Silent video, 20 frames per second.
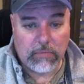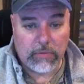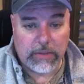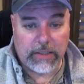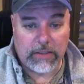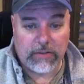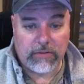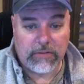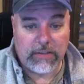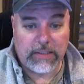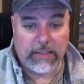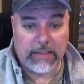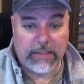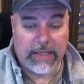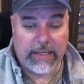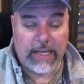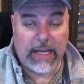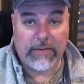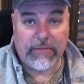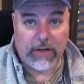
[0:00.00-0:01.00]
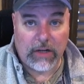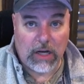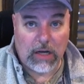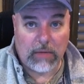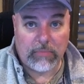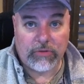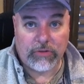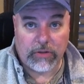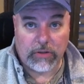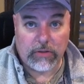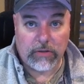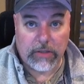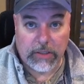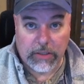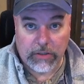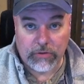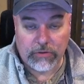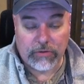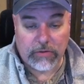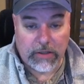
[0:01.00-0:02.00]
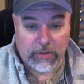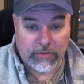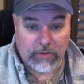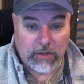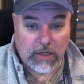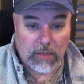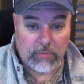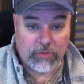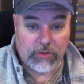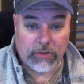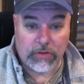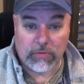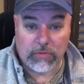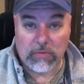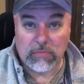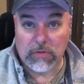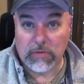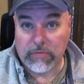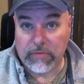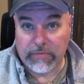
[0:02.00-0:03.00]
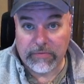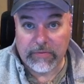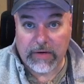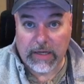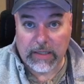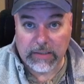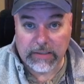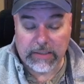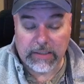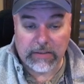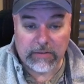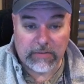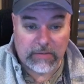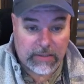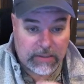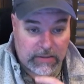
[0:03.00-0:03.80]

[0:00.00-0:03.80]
we can see that they have an option, the user has an option to remove the file in case they